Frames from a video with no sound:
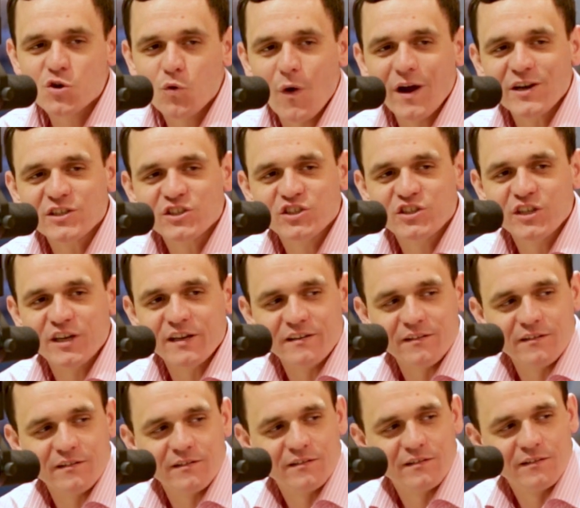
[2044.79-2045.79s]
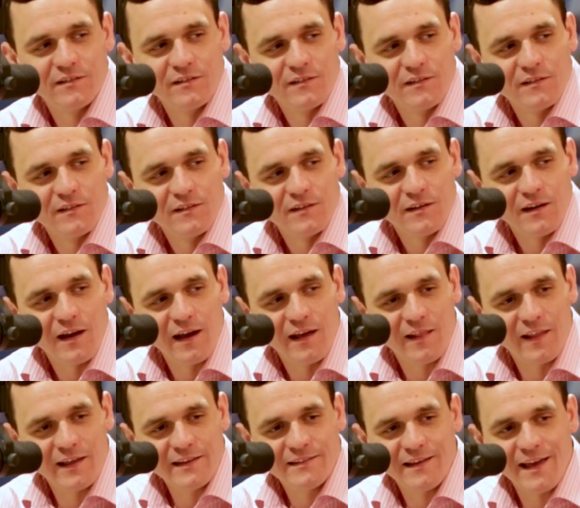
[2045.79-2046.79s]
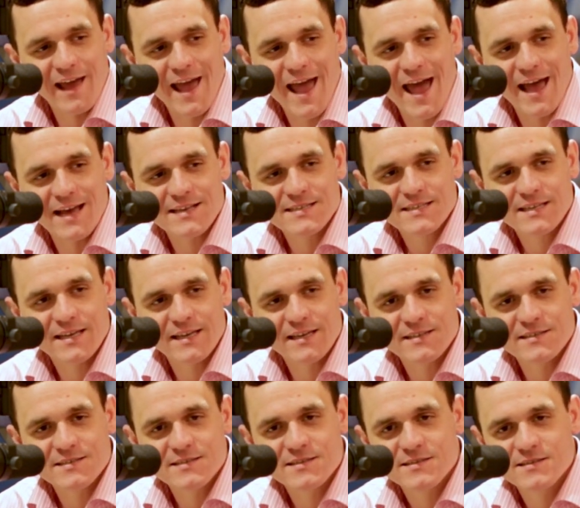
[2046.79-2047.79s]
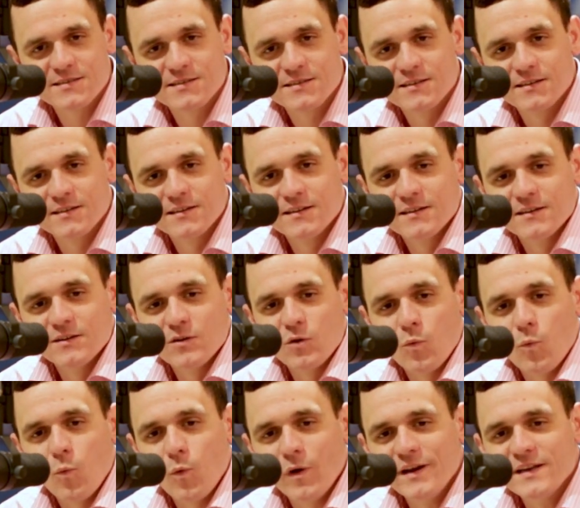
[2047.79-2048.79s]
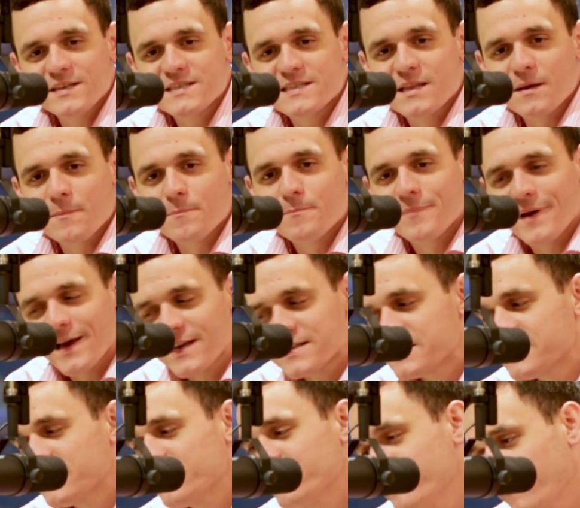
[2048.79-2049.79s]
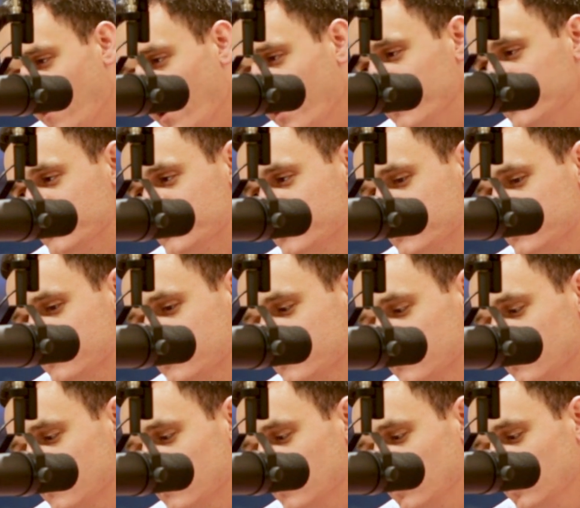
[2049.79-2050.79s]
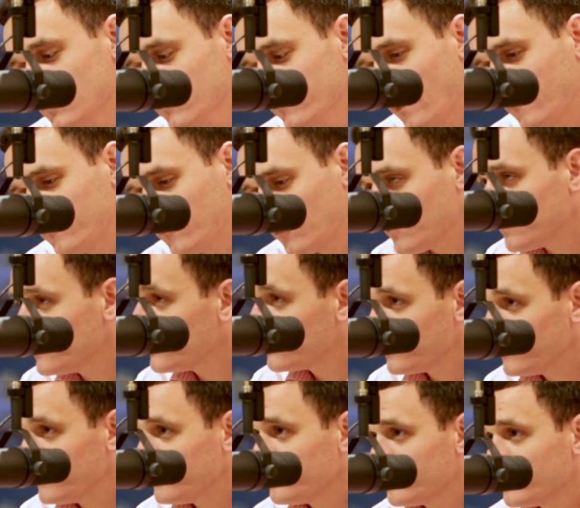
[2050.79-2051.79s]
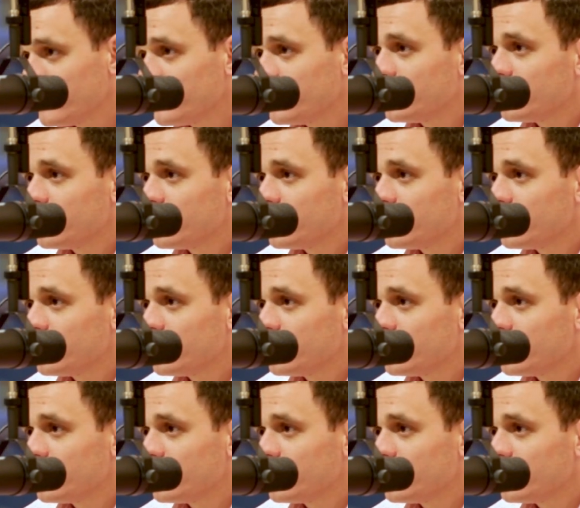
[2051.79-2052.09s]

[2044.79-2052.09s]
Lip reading: question I like to ask is, what is the best advice you've ever received?